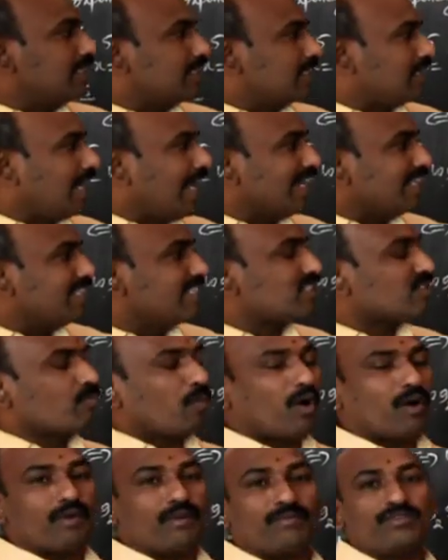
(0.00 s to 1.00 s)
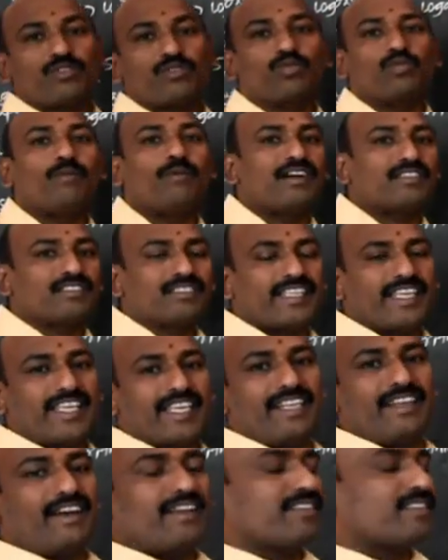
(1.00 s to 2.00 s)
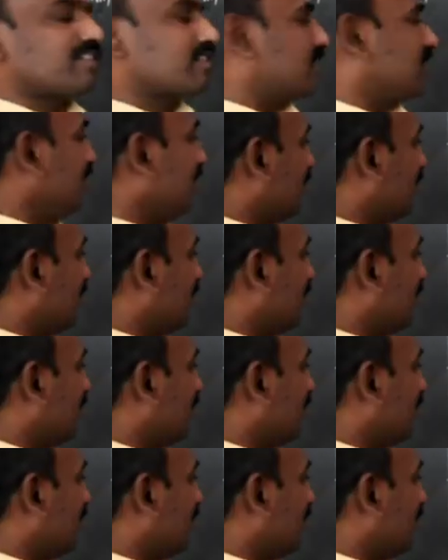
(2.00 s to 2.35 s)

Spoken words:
Like this problems 2 marks they can ask.